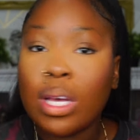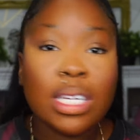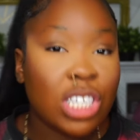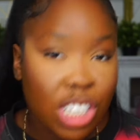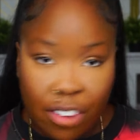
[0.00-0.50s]

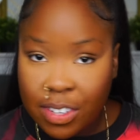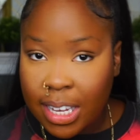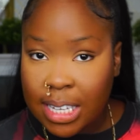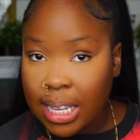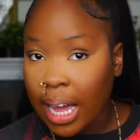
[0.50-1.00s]
chef's
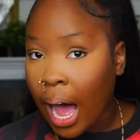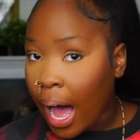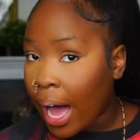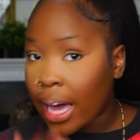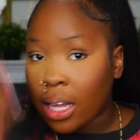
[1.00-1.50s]
kiss. Like
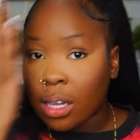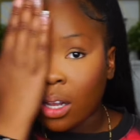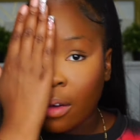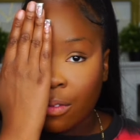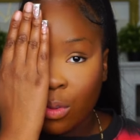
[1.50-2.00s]
I
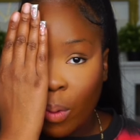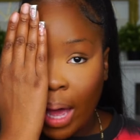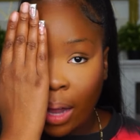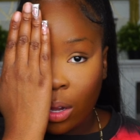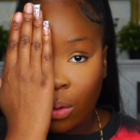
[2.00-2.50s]
love the way
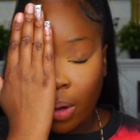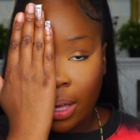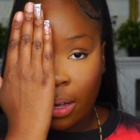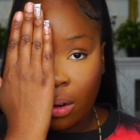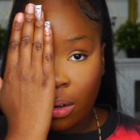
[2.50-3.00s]
I look right
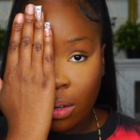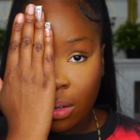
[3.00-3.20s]
here.